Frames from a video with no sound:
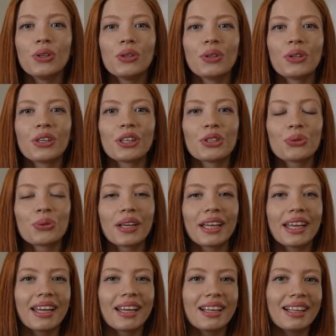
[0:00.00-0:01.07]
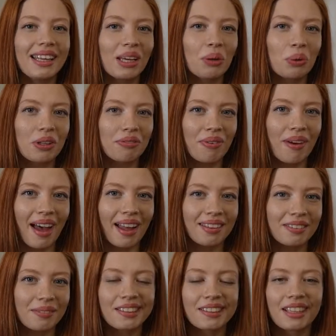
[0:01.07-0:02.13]
you're drinking liquid
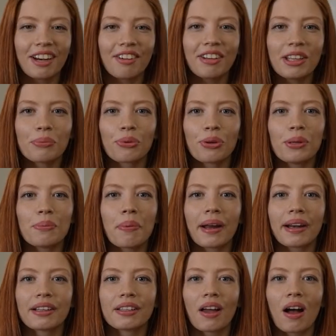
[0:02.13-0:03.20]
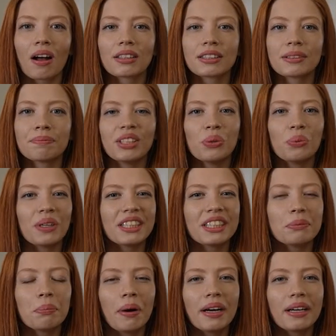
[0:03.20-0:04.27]
fat. The starving brain paradox. The
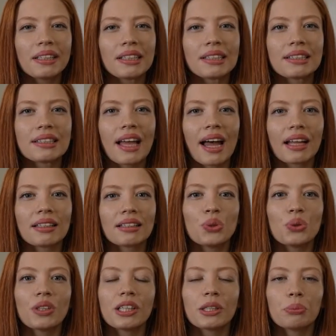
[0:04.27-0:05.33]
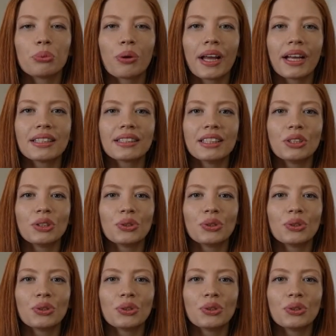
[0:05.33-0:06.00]
worst part is that sugar breaks